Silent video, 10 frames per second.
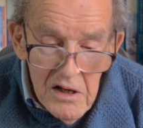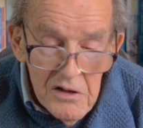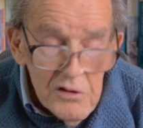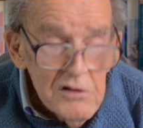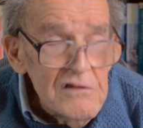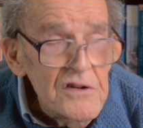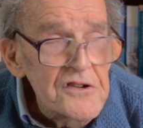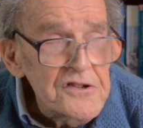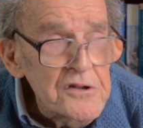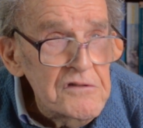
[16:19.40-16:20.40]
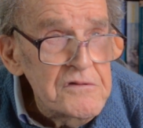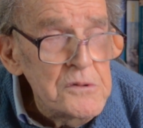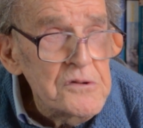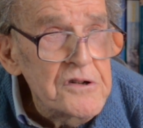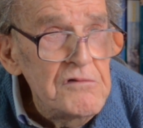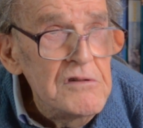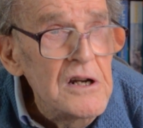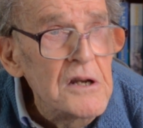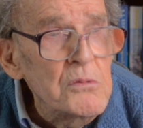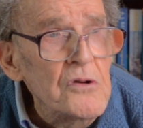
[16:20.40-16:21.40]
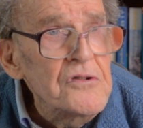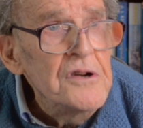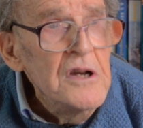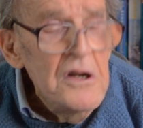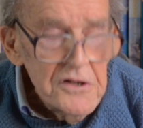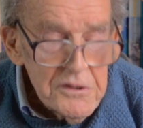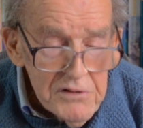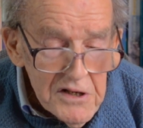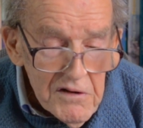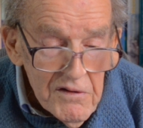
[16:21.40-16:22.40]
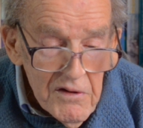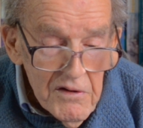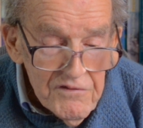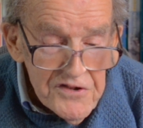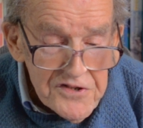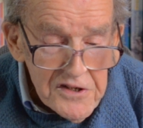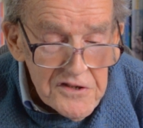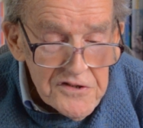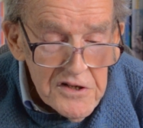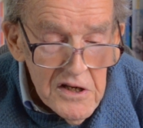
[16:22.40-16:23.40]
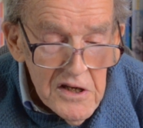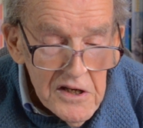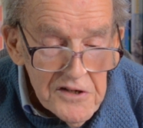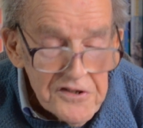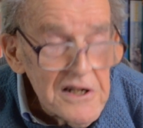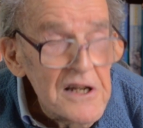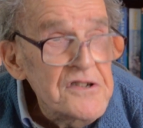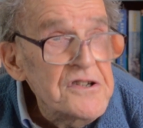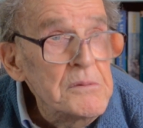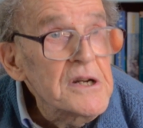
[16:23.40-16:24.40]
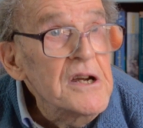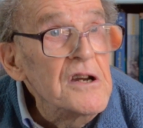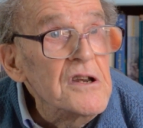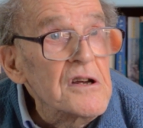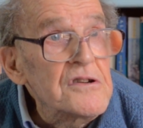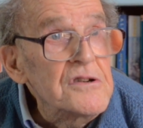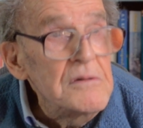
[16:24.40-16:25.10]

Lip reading: And Orevan's contribution really was to bring physics into glacier mechanics.